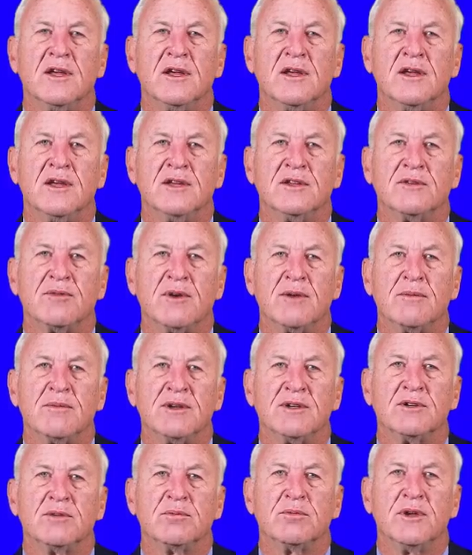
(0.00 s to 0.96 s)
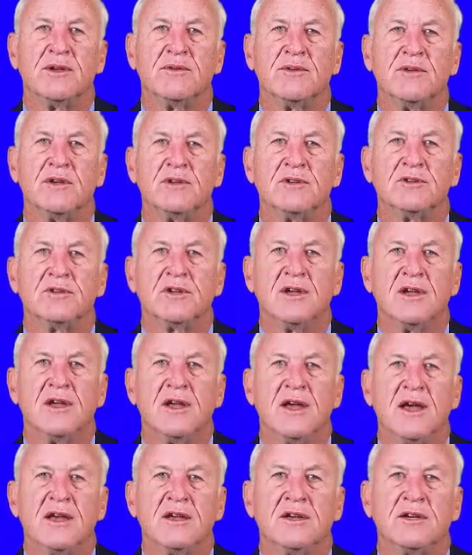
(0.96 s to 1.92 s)
experimental previews,
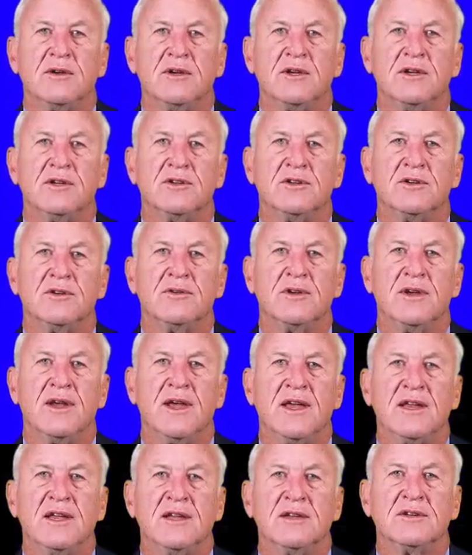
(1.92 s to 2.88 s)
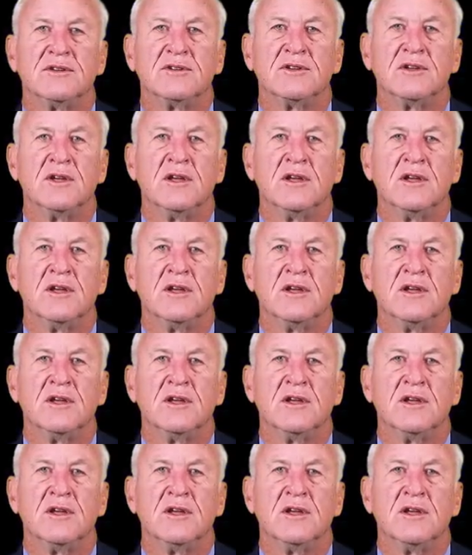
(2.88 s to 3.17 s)
and community-driven edits,